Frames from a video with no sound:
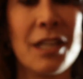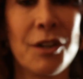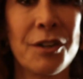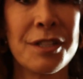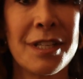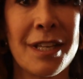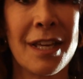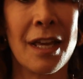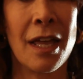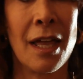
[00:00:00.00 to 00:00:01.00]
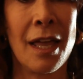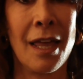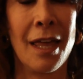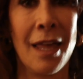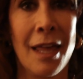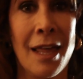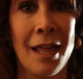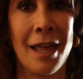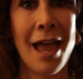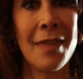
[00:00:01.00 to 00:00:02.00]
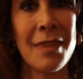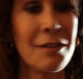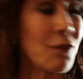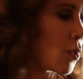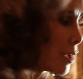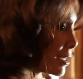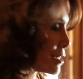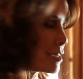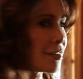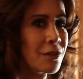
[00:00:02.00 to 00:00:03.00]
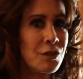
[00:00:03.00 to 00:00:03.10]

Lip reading: years. And then, of course, the